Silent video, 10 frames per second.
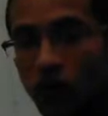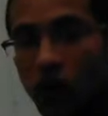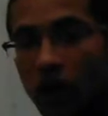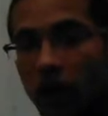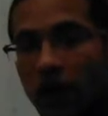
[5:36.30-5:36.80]

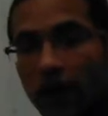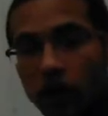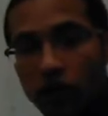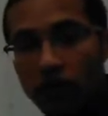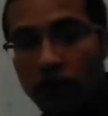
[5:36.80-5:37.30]
All right, now
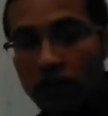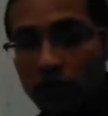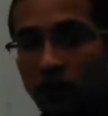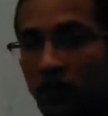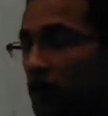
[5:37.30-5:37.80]
what we're dealing
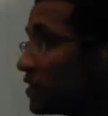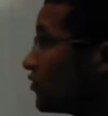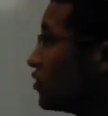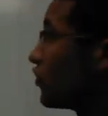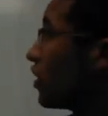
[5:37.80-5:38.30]
with is if
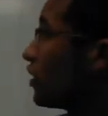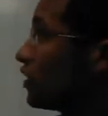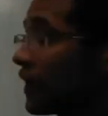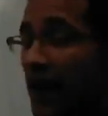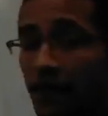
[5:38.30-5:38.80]
you
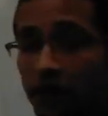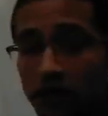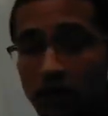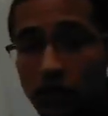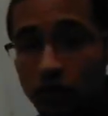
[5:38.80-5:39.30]
already have the
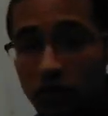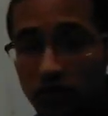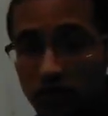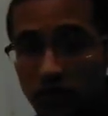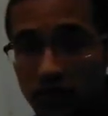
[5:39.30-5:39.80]
solutions